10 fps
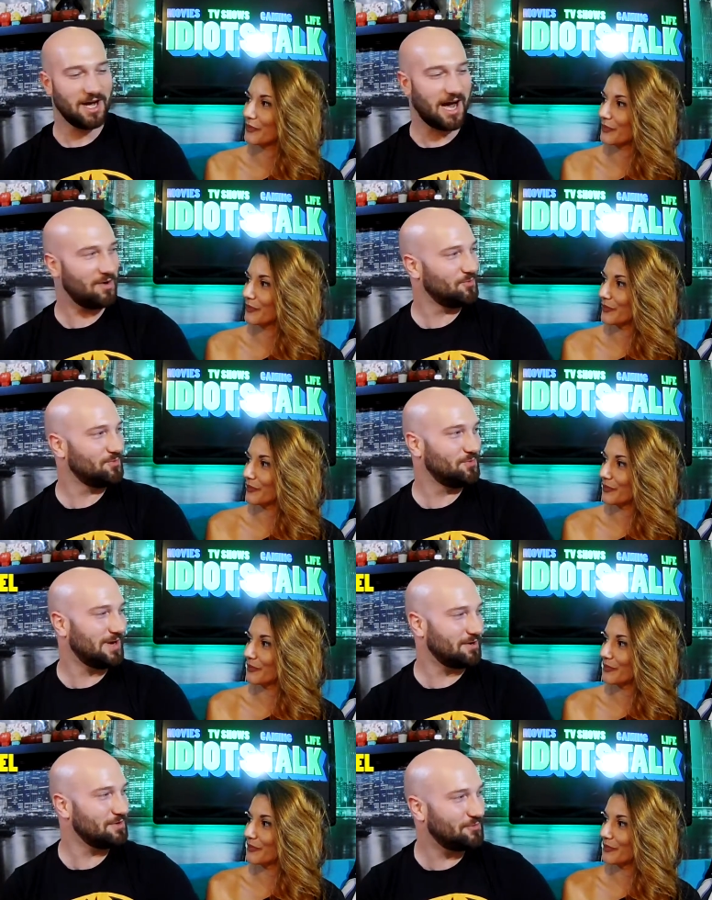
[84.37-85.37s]
Speaker 1: How
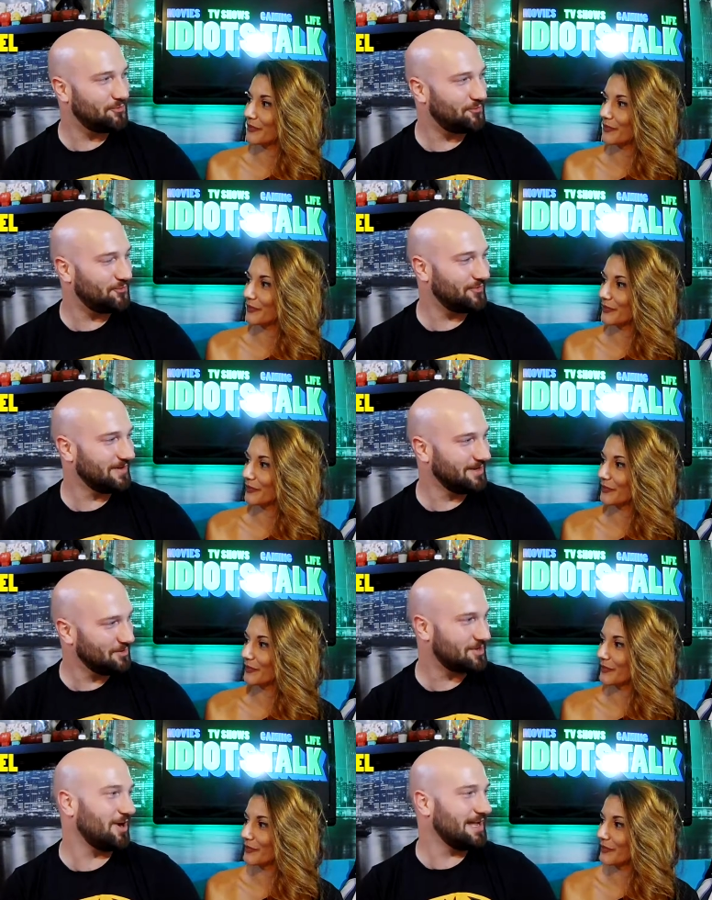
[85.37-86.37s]
how do you f uh,
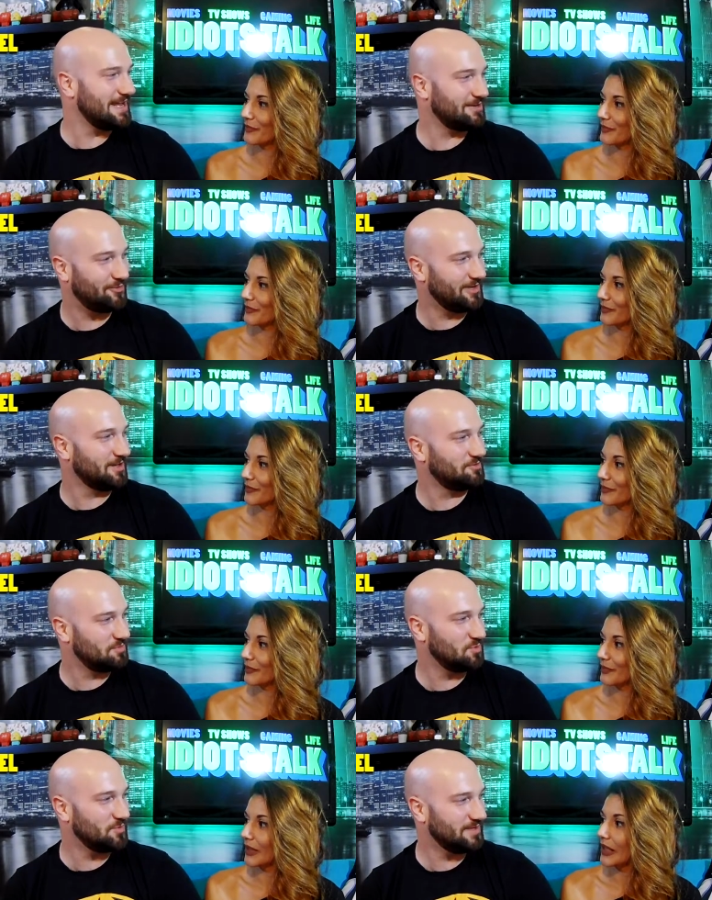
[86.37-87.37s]
look and the feel of
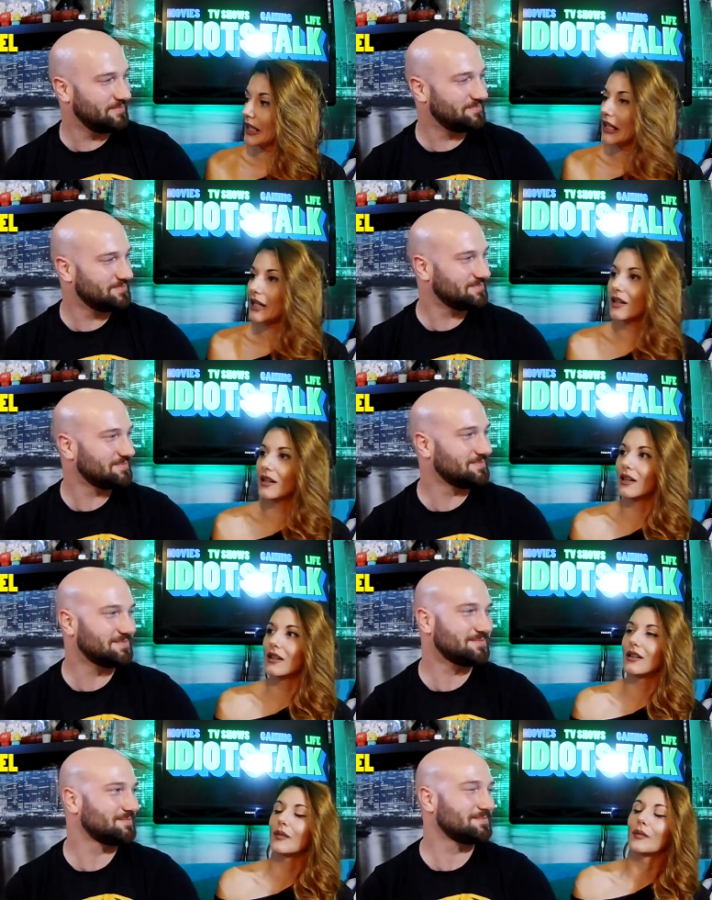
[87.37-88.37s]
the movie?
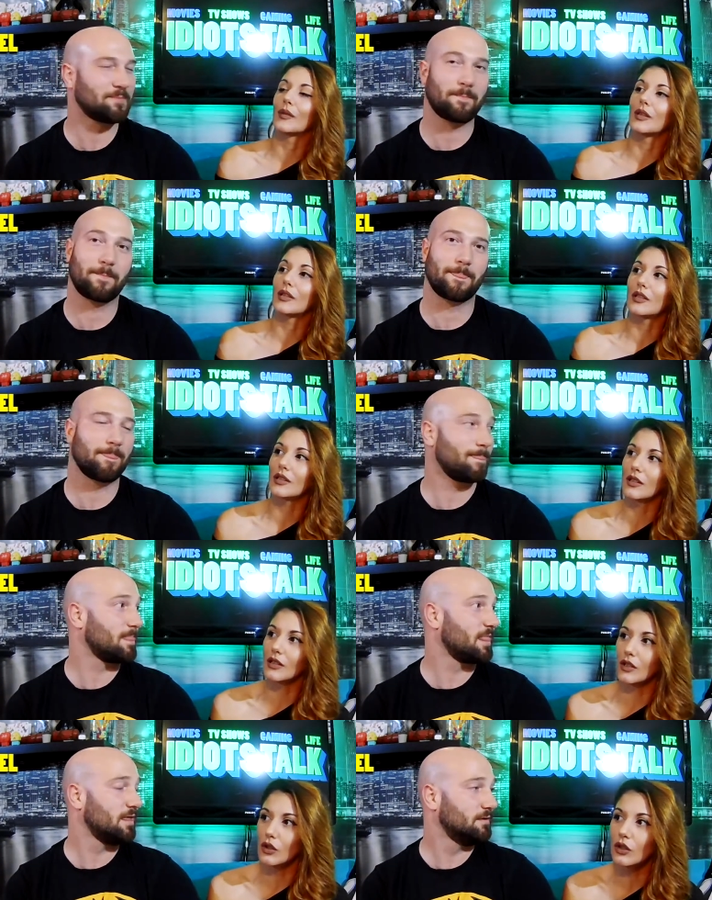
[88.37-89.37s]
Speaker 2: Uh,
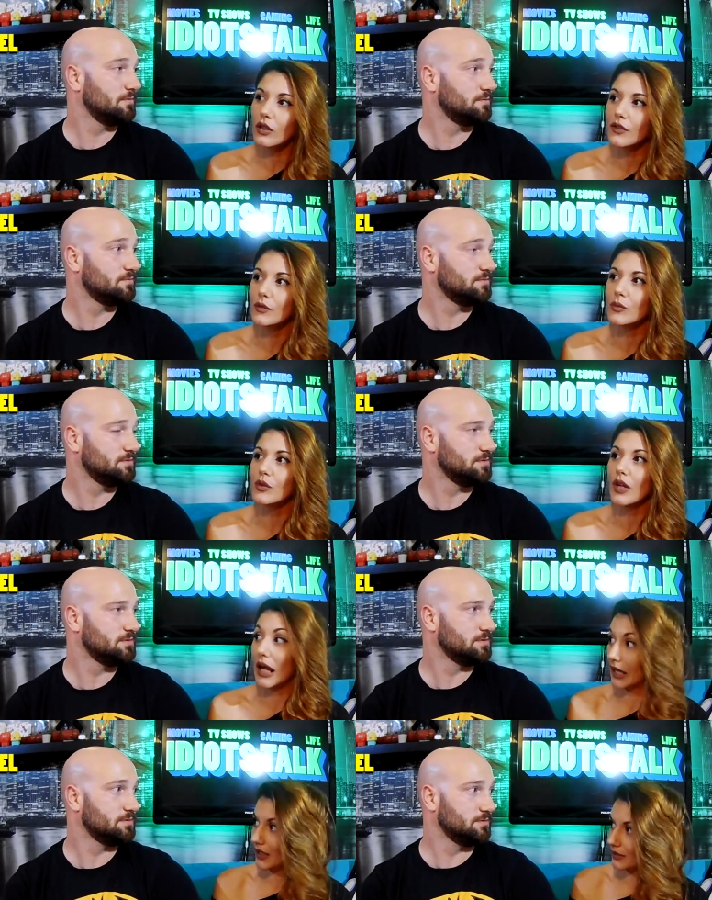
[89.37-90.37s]
the look of the movie,
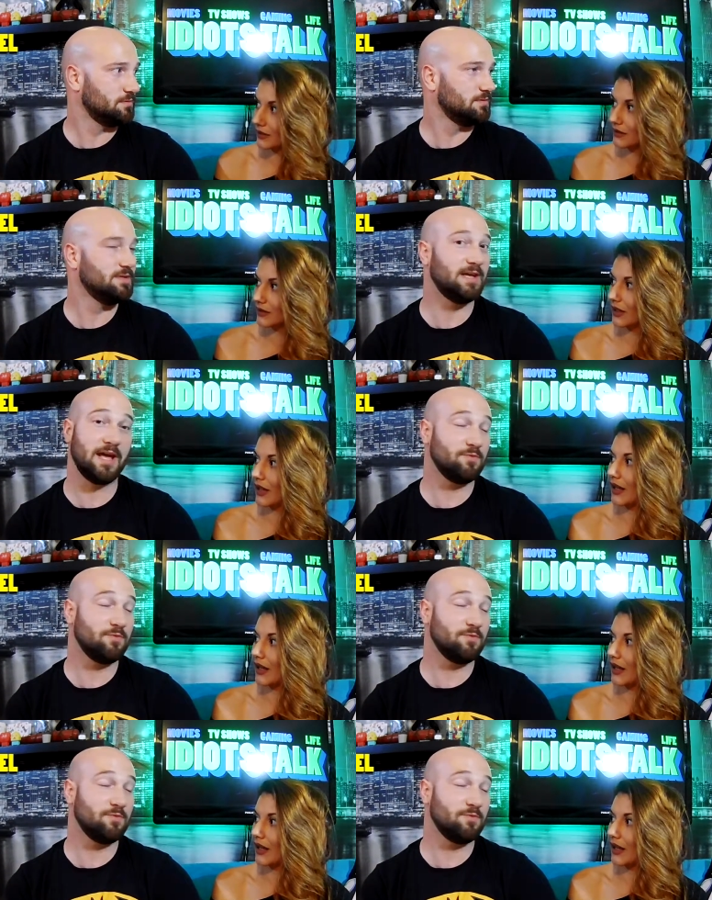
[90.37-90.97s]
I liked it.
Speaker 1: Yeah,